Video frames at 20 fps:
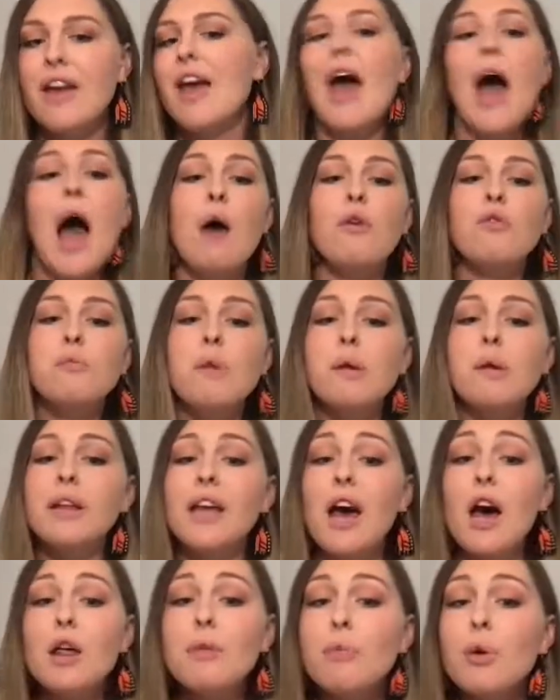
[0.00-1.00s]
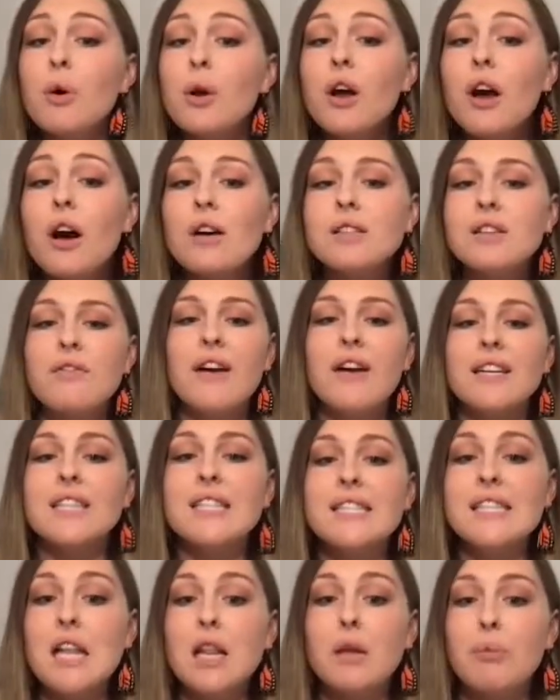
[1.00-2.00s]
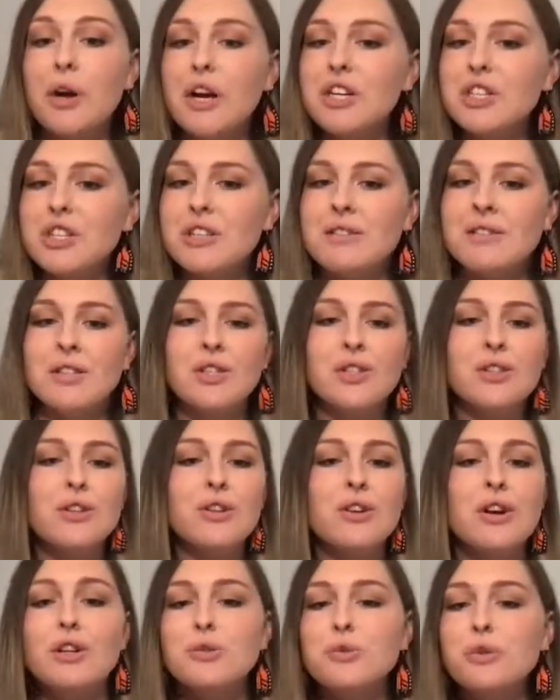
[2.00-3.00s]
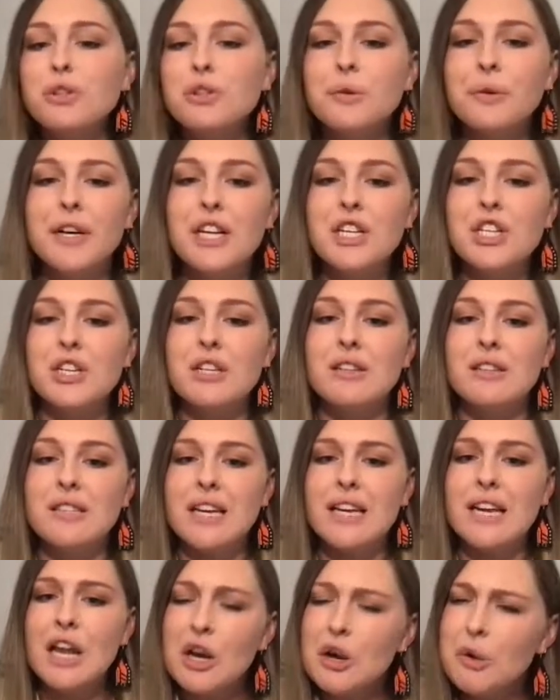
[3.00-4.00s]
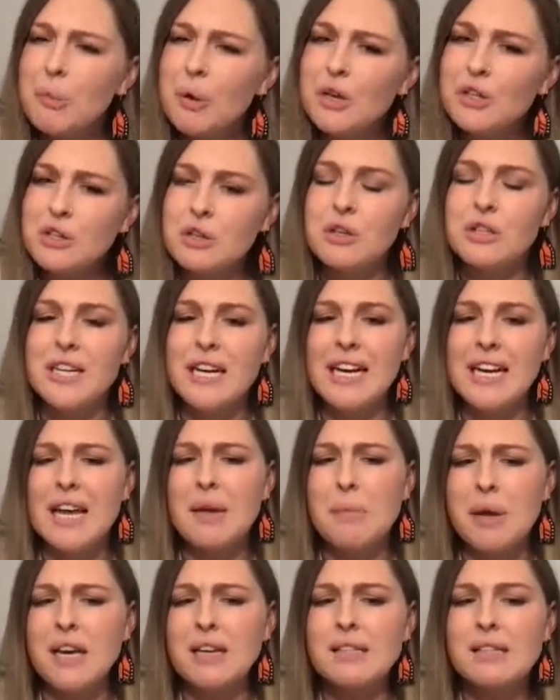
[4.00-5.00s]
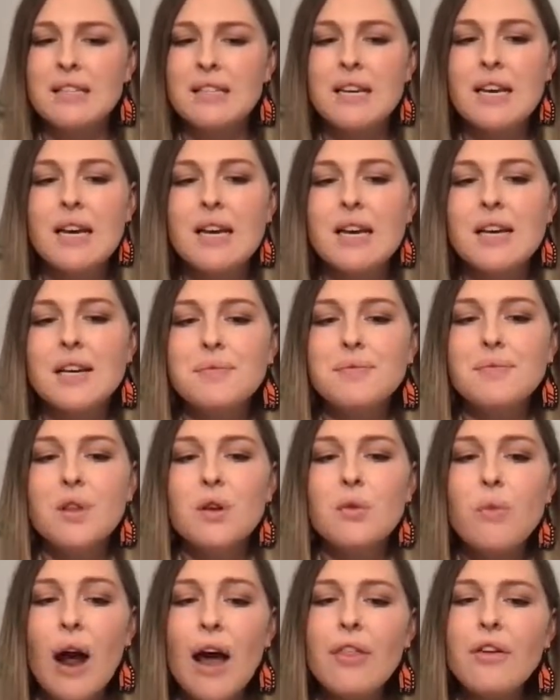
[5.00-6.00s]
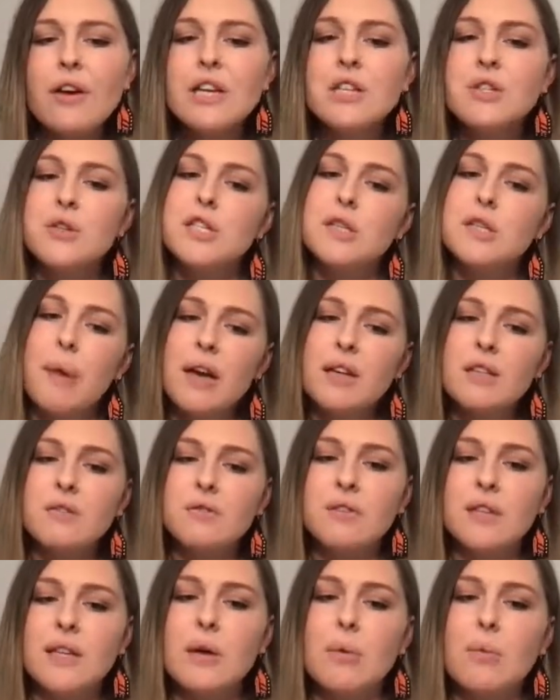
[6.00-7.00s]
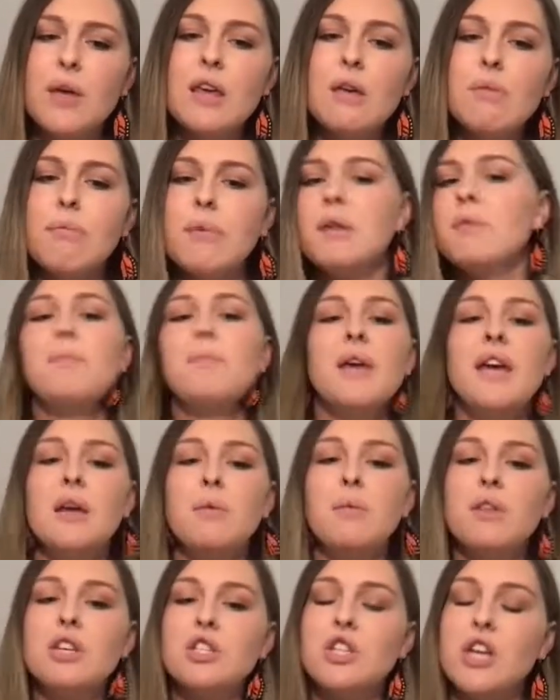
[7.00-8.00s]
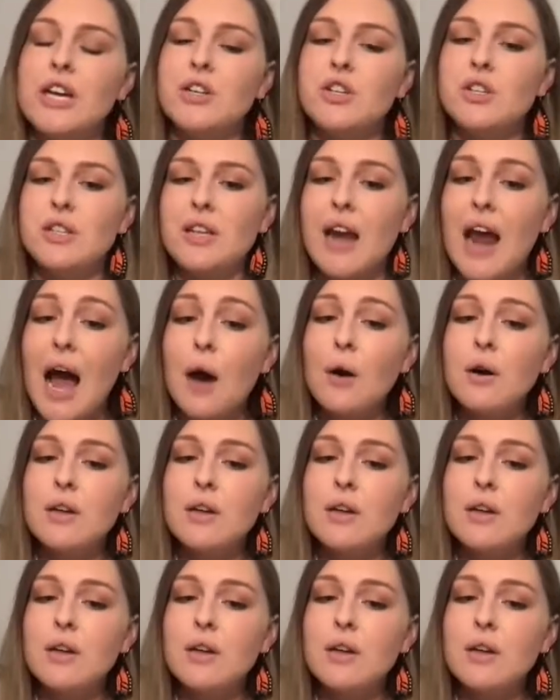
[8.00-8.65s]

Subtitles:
How have public health protocols affected celebrations, cultural traditions, and interpersonal dynamics? Rather introspectively, we can begin with the changes in our